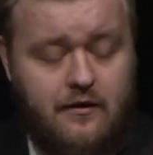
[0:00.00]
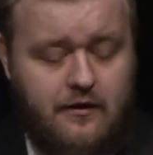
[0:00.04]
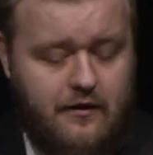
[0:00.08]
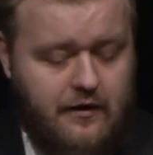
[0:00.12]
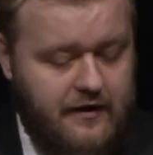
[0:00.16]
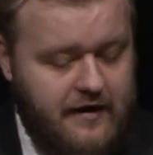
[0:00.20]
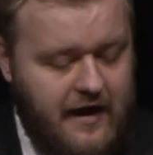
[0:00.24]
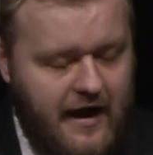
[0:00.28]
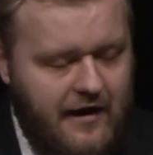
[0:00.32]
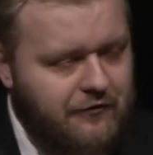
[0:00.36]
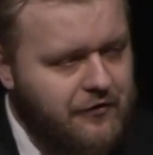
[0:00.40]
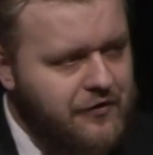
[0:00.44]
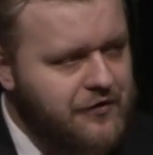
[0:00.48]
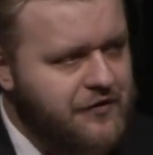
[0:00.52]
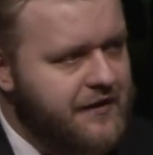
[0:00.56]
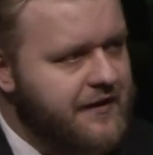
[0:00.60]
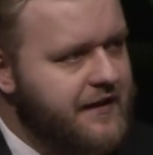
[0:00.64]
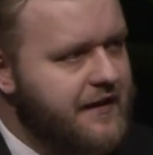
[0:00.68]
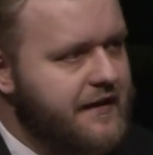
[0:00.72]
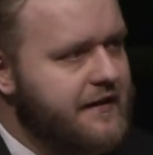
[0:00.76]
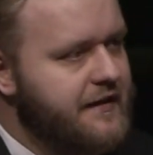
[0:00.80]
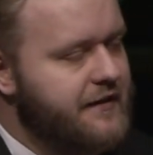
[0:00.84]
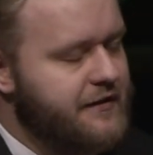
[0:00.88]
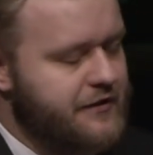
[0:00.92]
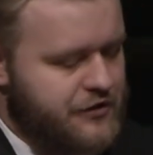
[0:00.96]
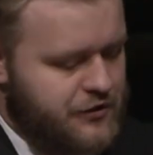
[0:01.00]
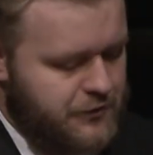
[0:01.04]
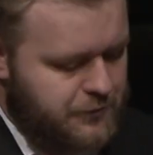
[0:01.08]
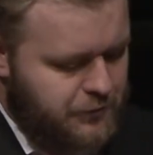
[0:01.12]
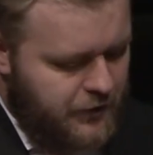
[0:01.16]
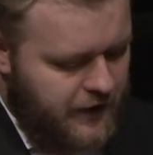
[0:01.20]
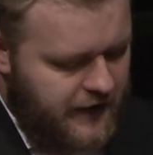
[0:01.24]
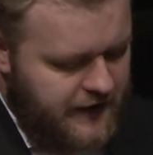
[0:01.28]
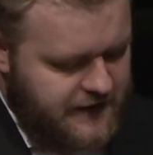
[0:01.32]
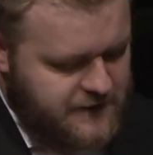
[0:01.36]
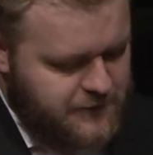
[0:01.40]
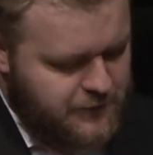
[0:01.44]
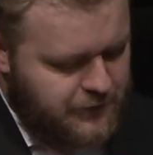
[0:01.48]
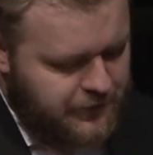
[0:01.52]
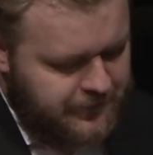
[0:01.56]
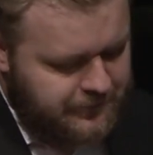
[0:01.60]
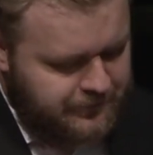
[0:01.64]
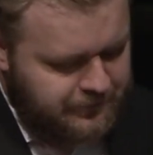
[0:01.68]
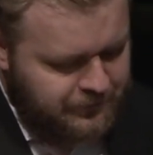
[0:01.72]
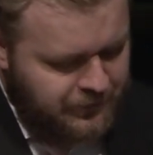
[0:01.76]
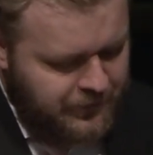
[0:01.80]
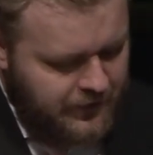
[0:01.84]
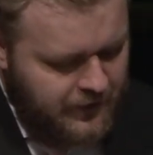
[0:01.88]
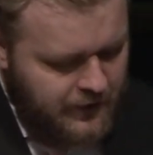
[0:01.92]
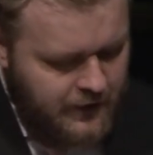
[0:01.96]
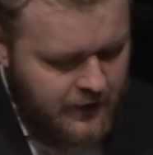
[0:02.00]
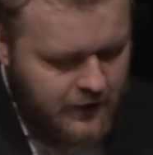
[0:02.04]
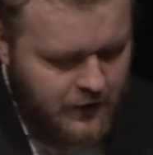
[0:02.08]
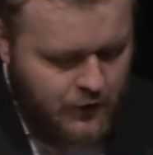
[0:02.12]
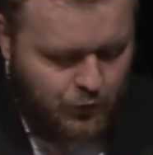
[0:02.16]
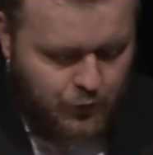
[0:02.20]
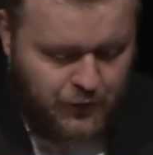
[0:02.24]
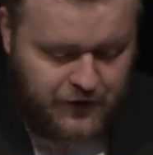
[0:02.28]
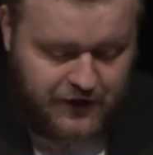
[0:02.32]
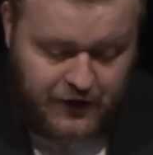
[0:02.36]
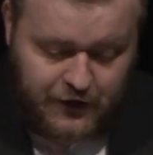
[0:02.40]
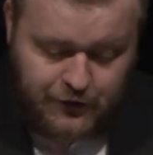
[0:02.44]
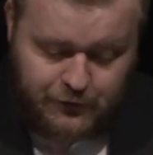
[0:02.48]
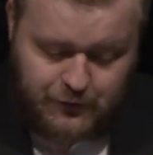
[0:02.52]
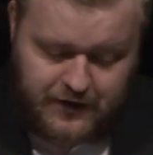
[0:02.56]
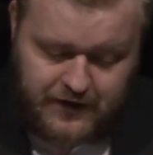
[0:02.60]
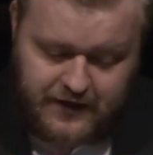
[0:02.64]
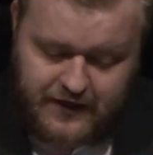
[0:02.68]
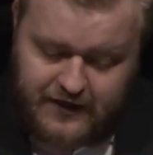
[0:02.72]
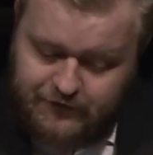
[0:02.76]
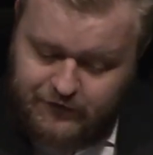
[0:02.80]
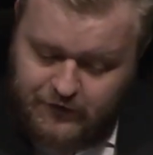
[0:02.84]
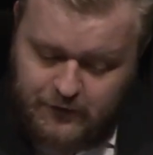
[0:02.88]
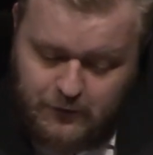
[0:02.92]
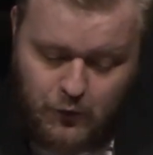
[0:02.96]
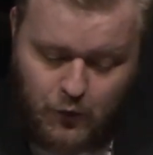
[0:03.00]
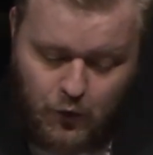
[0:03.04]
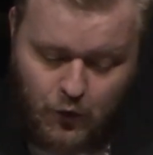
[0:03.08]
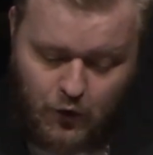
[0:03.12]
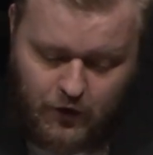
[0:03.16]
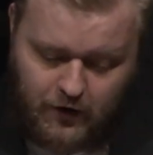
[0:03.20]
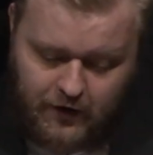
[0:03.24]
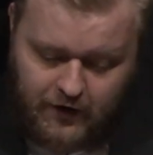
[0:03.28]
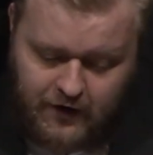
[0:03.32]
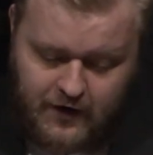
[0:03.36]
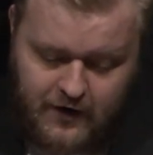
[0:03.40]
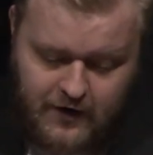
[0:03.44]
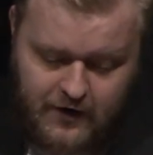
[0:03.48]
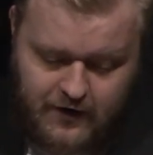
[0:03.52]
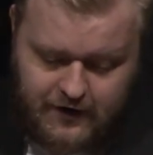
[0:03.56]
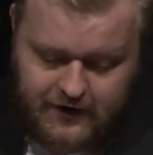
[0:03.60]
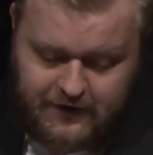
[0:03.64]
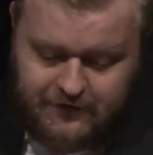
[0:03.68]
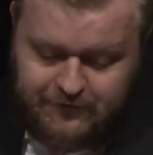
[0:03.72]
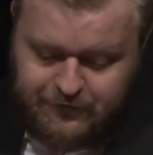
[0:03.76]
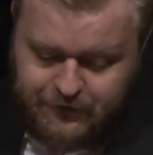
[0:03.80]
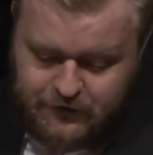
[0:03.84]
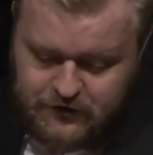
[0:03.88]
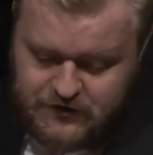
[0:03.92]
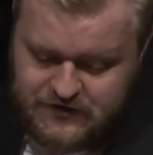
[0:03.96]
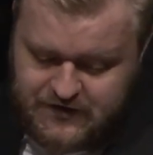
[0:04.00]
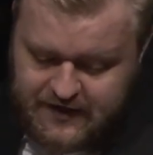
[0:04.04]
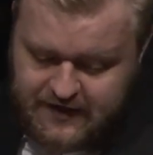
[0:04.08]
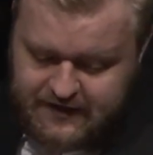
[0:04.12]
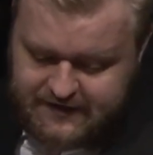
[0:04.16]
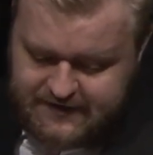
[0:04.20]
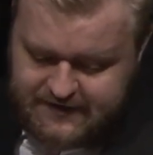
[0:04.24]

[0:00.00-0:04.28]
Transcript: and everything he needed to prosper. We can read even more. In verse 8,